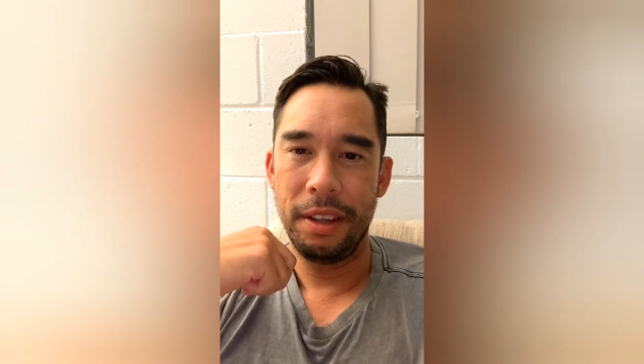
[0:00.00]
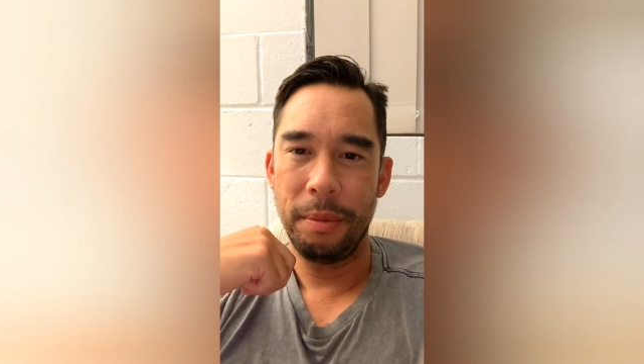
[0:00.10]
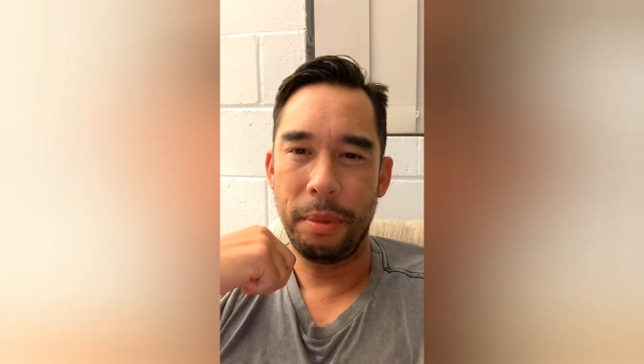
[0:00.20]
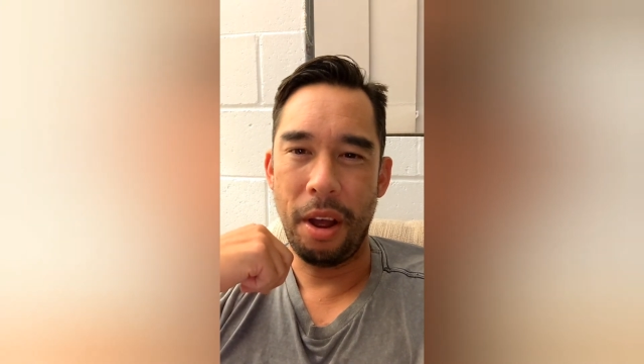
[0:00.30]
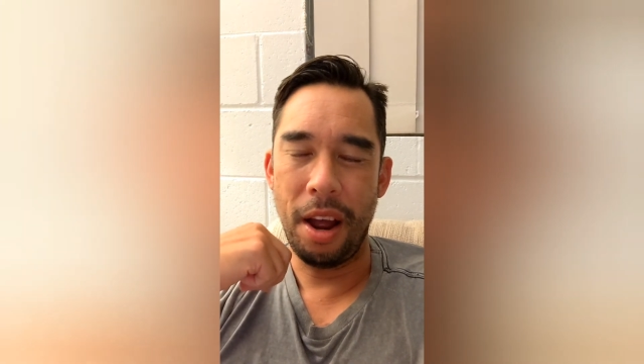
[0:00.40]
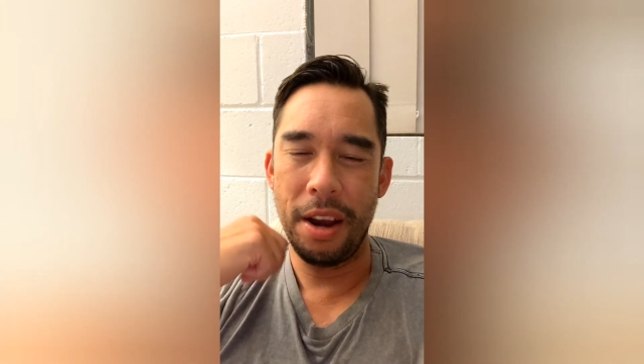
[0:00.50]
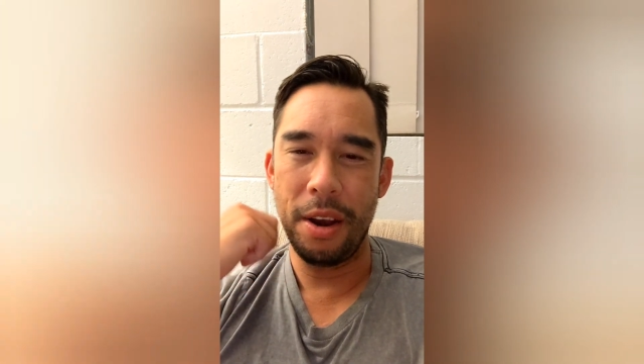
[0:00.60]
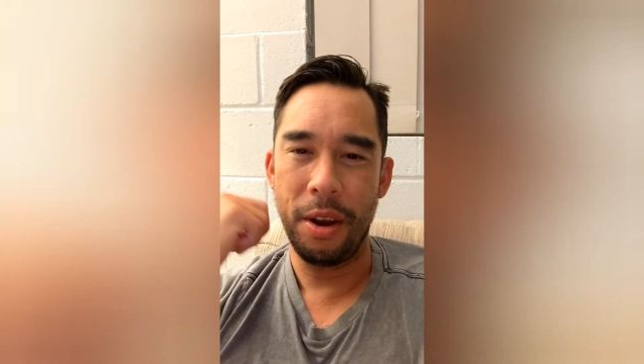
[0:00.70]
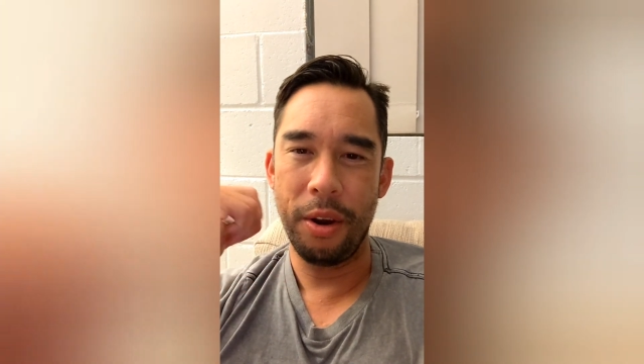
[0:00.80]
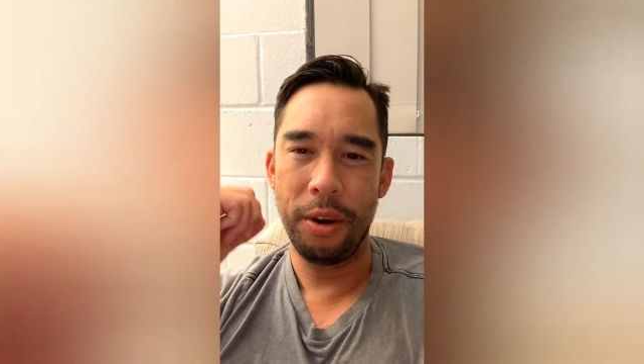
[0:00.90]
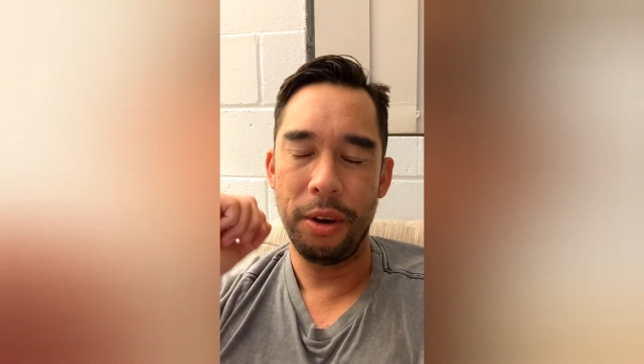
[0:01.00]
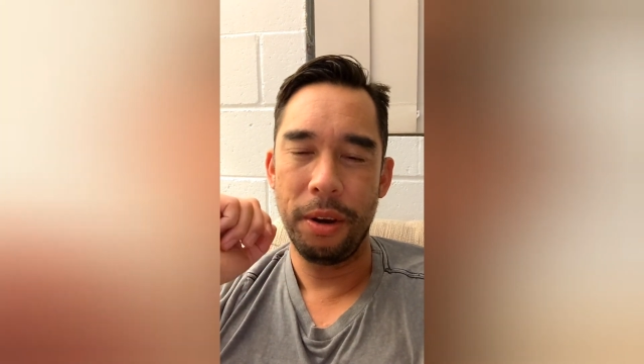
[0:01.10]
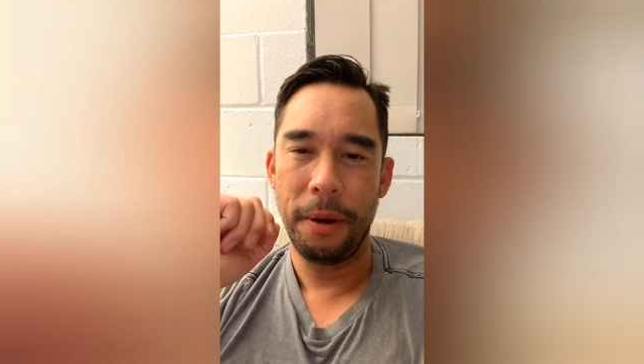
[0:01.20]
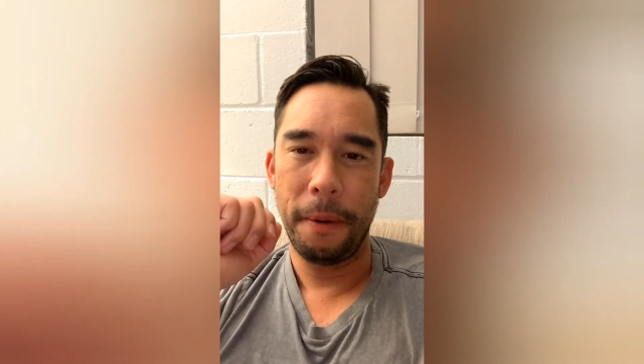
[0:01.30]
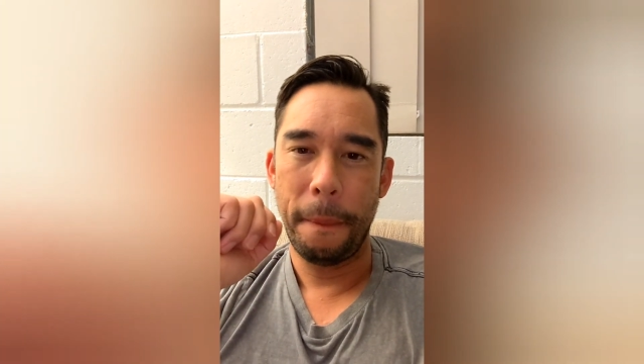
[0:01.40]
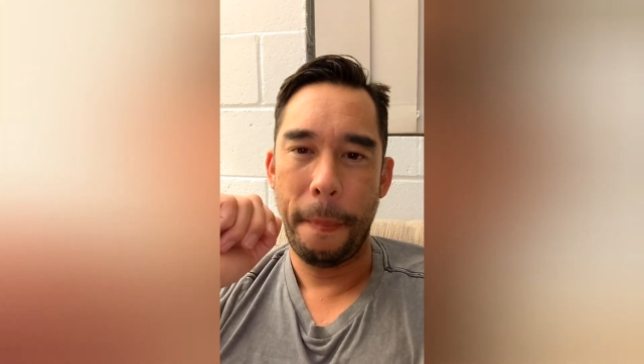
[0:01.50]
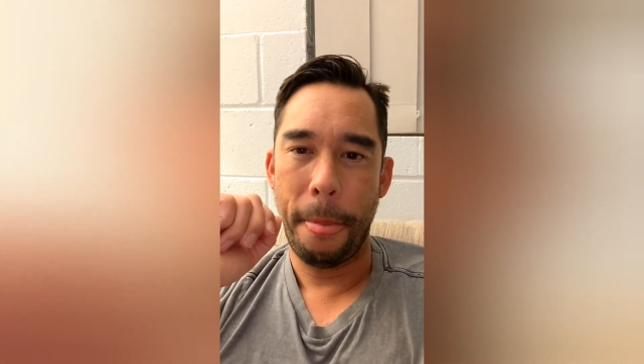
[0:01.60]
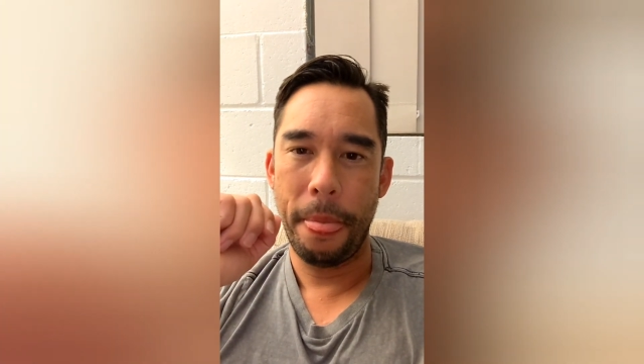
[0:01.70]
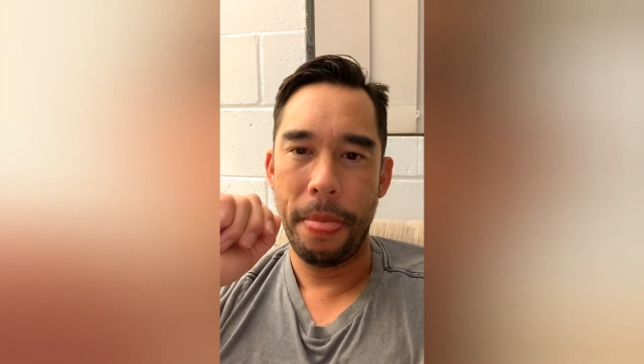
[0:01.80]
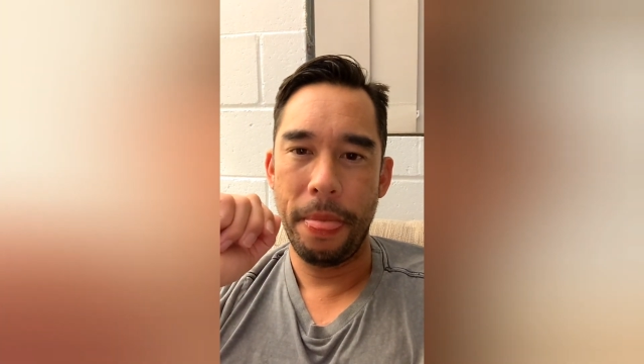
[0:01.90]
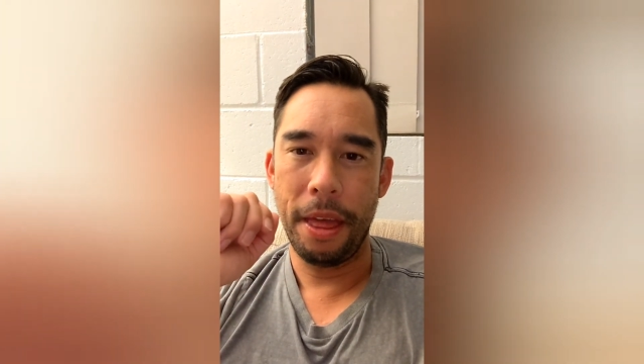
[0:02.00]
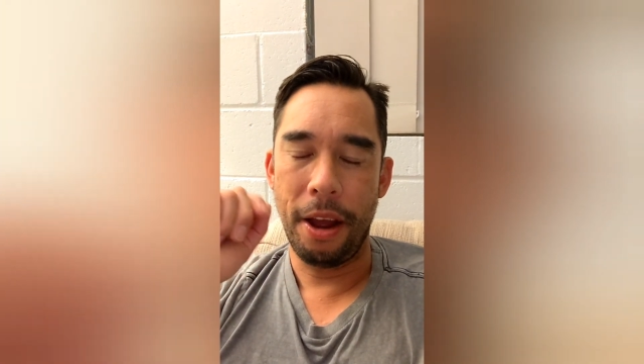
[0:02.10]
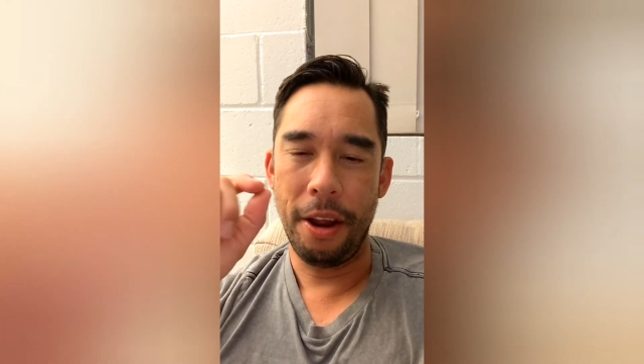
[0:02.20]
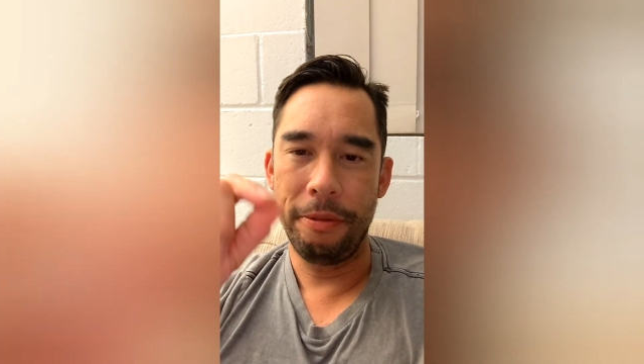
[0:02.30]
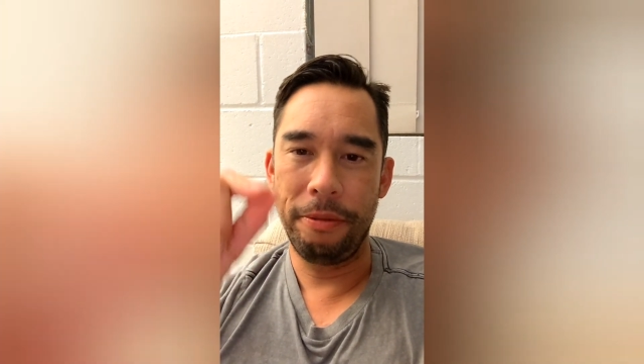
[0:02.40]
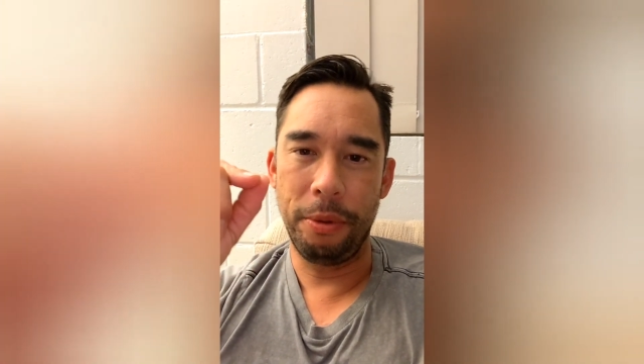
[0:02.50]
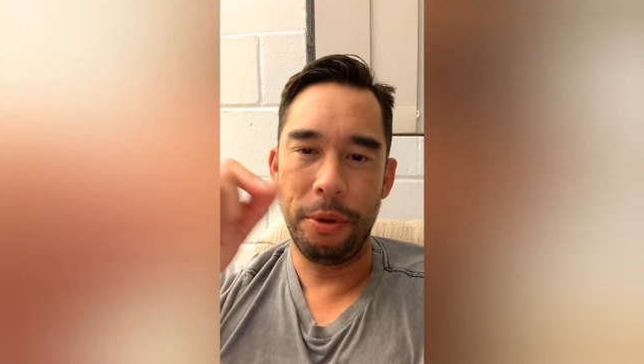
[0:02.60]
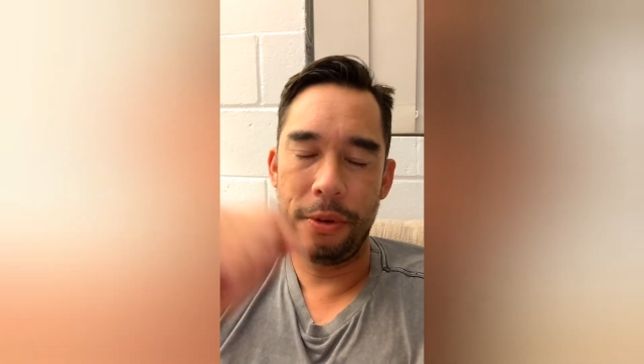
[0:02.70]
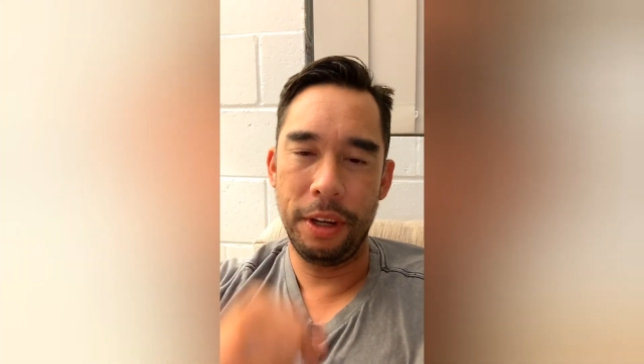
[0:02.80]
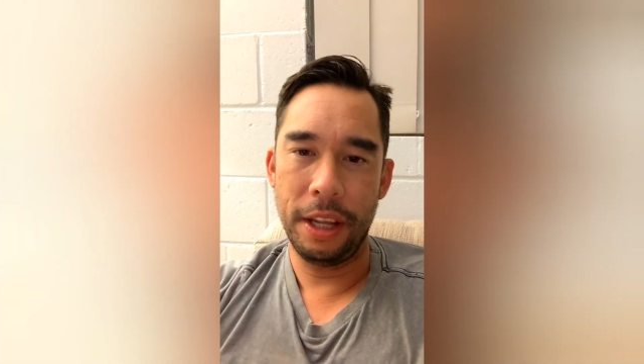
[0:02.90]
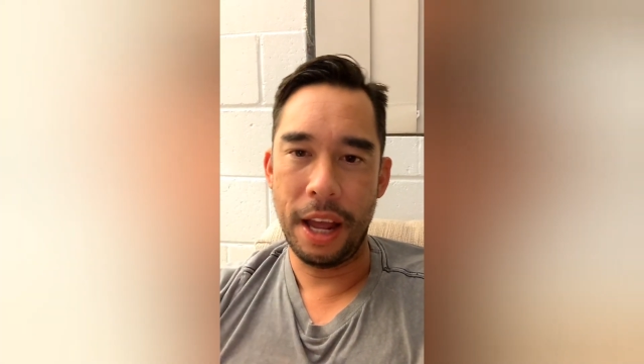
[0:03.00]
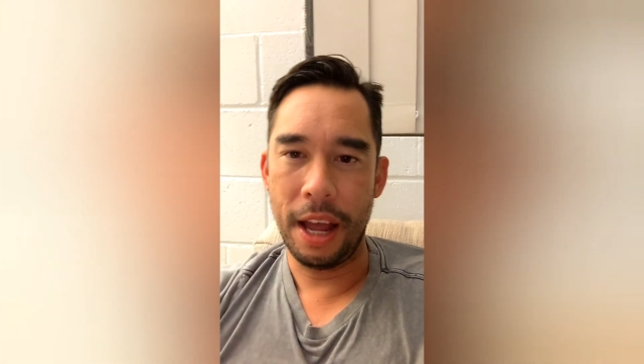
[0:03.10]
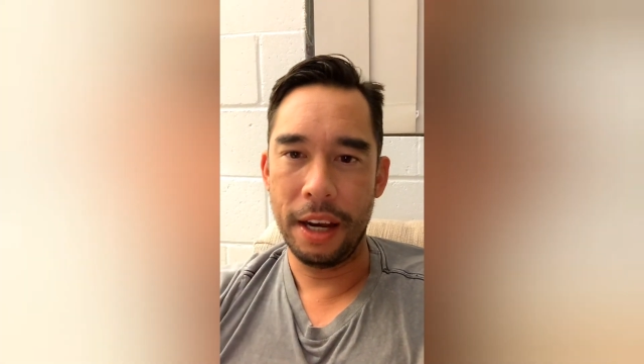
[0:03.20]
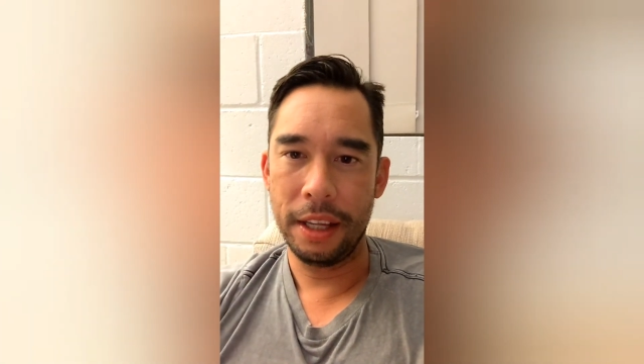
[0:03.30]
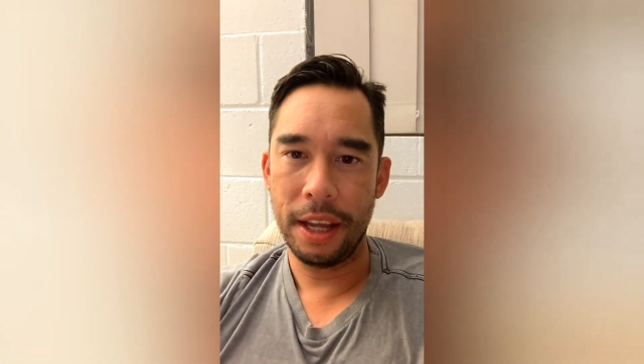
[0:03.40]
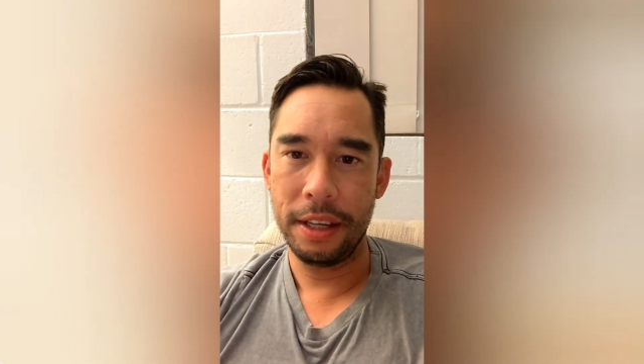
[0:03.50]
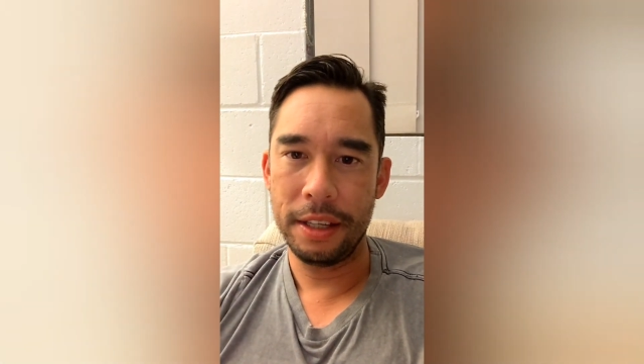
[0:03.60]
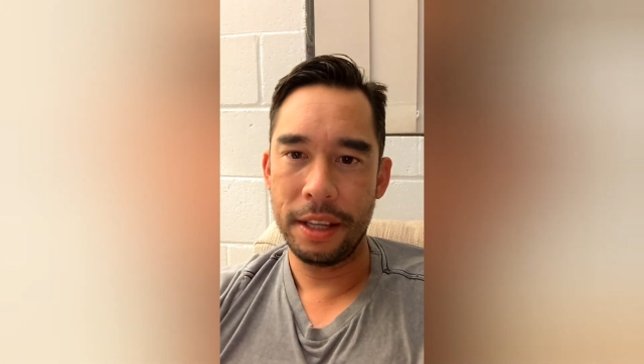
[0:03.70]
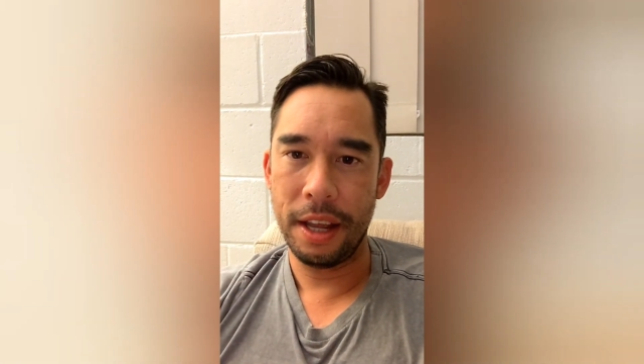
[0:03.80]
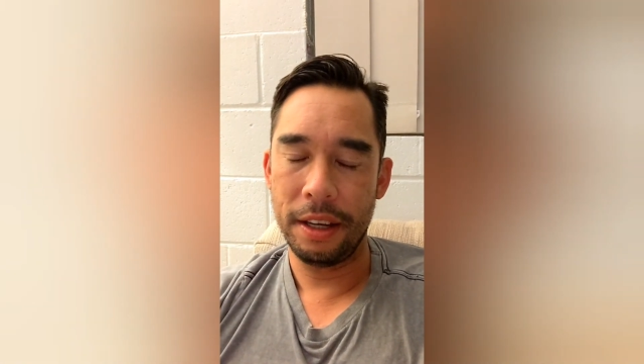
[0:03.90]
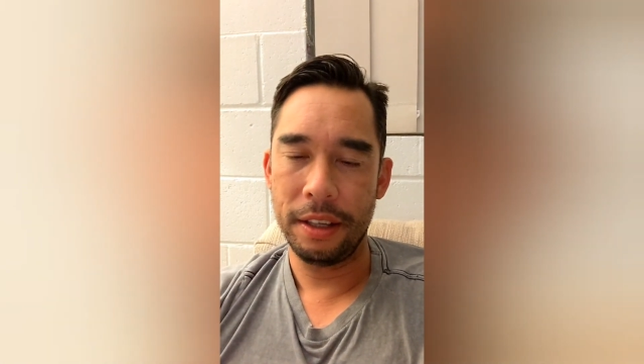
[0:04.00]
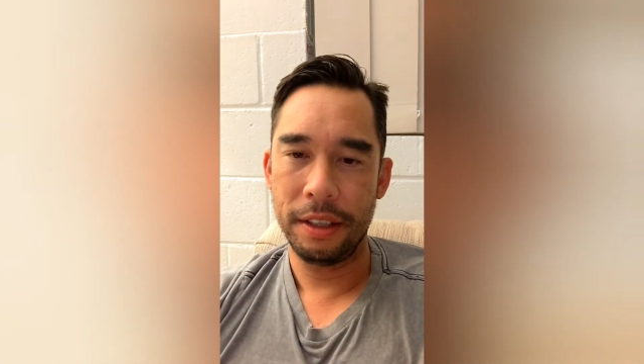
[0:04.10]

But I know that I fought really hard against that,